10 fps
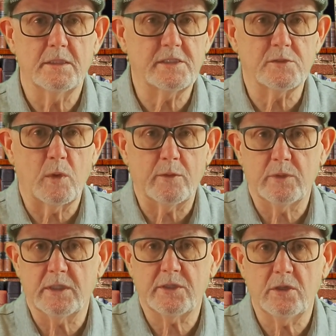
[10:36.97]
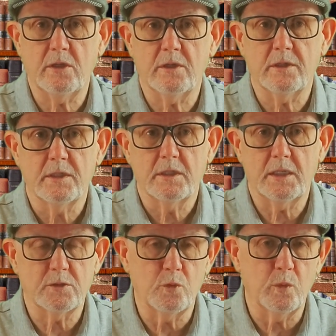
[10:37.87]
This is why we are here
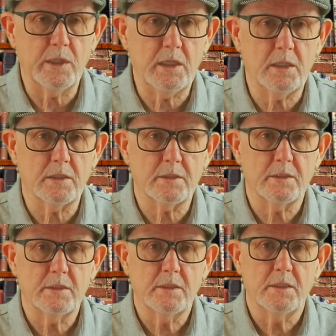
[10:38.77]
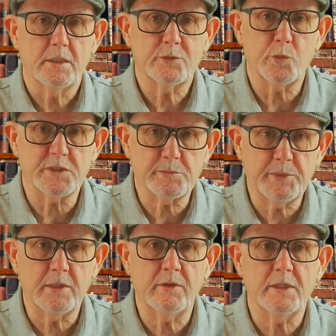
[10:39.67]
and who we are, to
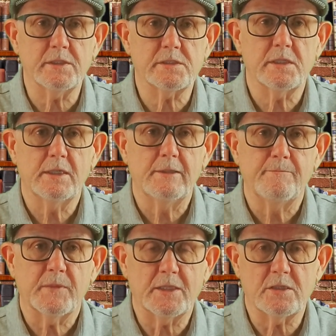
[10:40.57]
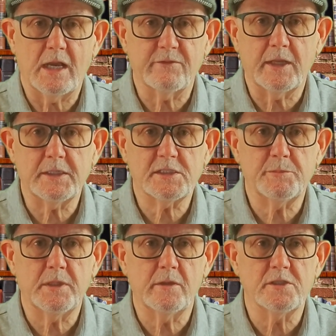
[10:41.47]
experience and to have that
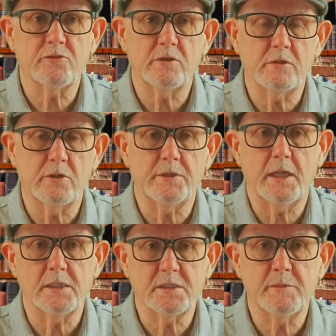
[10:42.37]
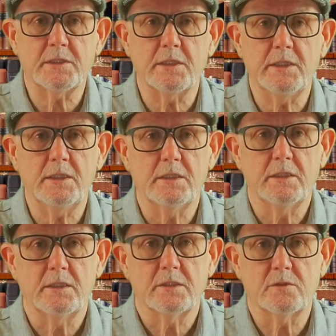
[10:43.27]
experience return ultimately
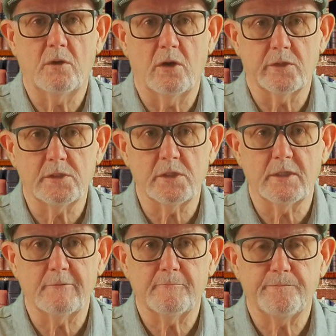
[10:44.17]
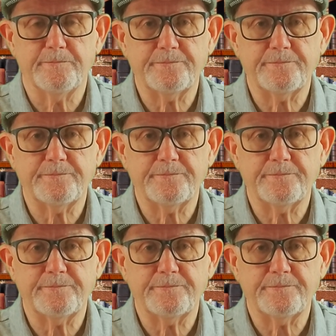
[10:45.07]
to origin.